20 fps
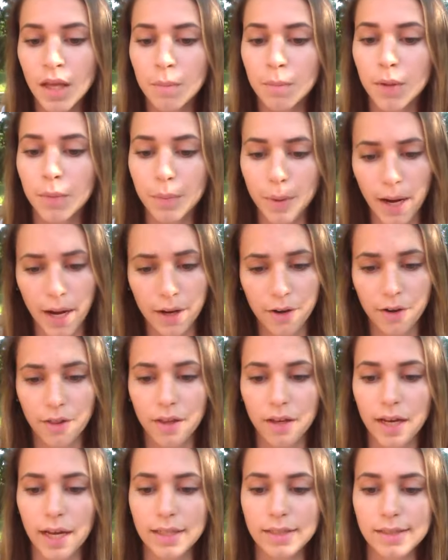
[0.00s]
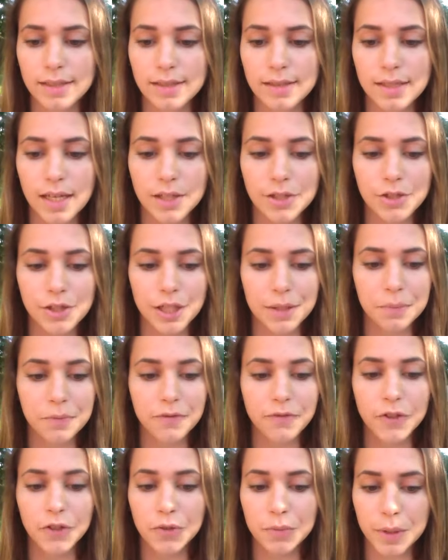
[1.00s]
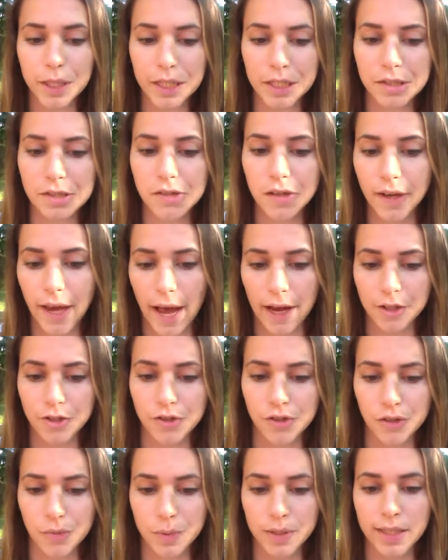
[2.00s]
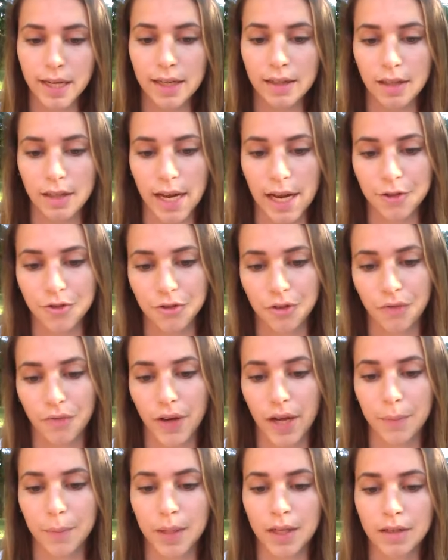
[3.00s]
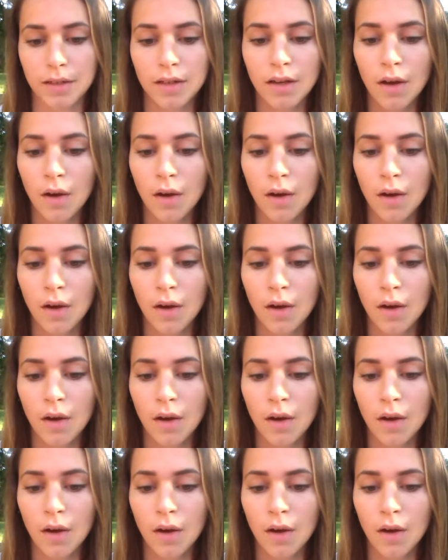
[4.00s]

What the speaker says: but prior to the 19th century, few Americans took action to protect the natural environment